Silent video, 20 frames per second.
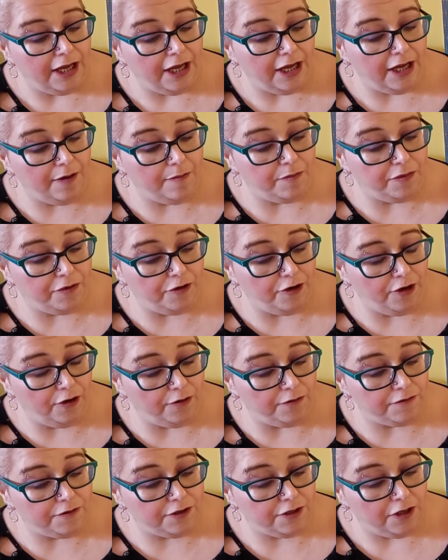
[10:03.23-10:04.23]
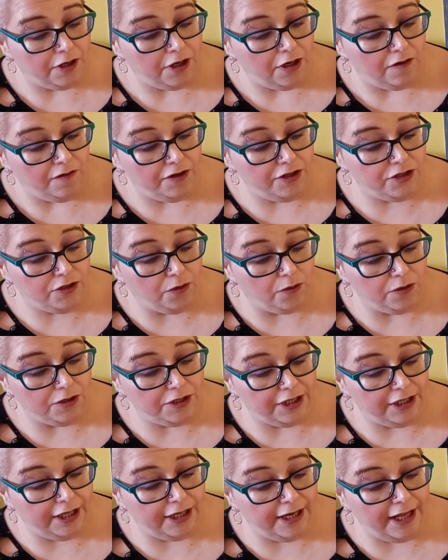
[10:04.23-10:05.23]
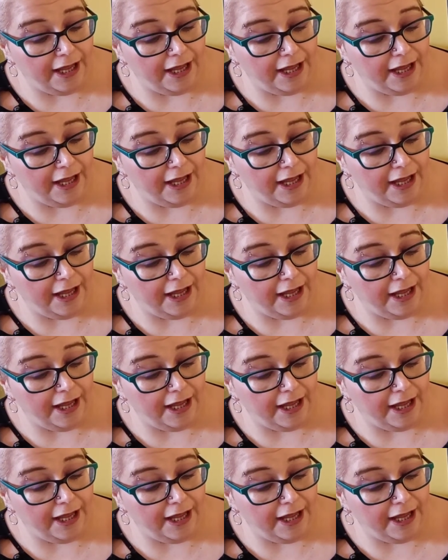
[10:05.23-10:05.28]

improved, resulting in